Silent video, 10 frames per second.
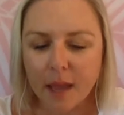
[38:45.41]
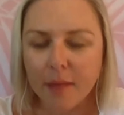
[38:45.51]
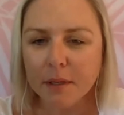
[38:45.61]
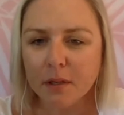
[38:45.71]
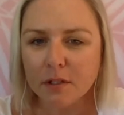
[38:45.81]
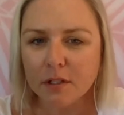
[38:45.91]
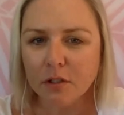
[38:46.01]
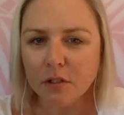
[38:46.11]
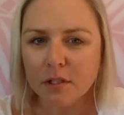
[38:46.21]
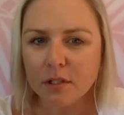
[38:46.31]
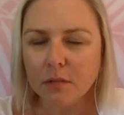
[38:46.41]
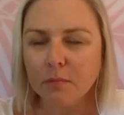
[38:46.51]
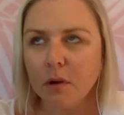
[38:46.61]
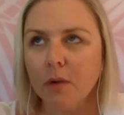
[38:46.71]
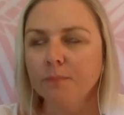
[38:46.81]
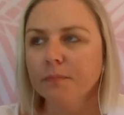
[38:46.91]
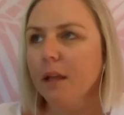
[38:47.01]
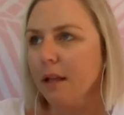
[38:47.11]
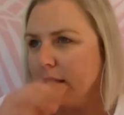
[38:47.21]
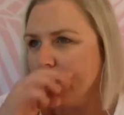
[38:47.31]
And because it used to, well,
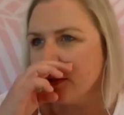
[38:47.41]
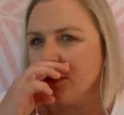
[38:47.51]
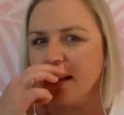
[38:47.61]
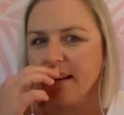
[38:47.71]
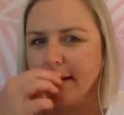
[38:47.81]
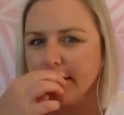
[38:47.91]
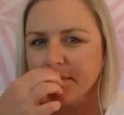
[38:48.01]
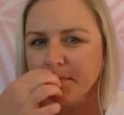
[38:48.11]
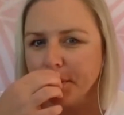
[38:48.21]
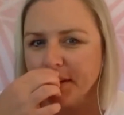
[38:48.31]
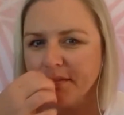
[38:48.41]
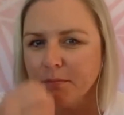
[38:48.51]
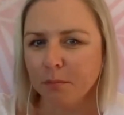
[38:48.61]
you still can get some pretty